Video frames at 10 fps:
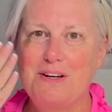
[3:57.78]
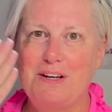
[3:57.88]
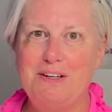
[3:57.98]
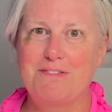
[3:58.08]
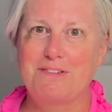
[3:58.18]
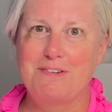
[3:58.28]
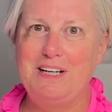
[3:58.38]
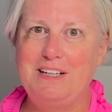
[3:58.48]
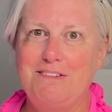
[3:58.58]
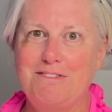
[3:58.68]
kind of
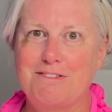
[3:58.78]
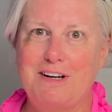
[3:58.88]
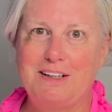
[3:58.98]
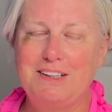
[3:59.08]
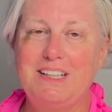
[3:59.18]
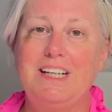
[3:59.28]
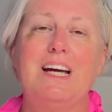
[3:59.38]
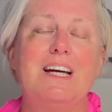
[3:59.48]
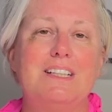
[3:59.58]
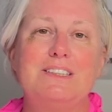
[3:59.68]
red and freckly.
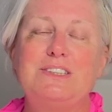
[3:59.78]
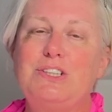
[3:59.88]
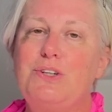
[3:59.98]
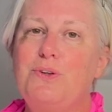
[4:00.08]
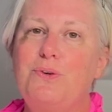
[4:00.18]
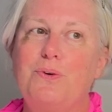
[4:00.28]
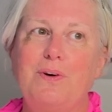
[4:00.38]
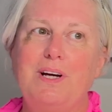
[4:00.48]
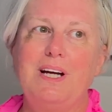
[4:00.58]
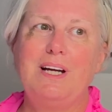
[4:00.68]
So
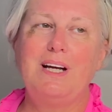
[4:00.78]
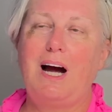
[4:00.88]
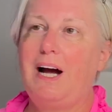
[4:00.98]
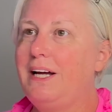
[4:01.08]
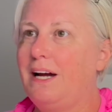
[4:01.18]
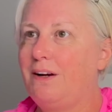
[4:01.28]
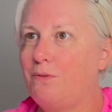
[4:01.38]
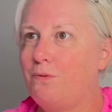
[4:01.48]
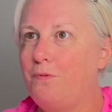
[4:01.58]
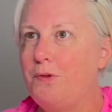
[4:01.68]

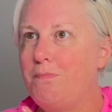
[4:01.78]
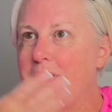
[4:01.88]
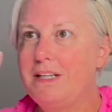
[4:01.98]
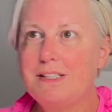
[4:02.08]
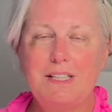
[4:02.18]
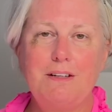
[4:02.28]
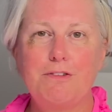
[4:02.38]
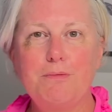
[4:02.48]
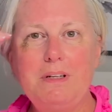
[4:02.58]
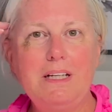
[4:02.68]
the biggest thing
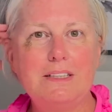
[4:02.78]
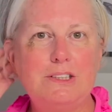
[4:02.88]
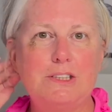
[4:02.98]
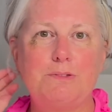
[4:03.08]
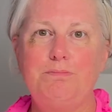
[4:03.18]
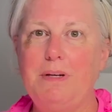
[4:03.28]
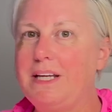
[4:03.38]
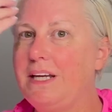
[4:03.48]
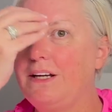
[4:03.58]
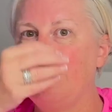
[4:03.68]
for me is just
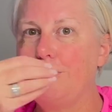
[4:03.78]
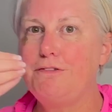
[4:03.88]
making a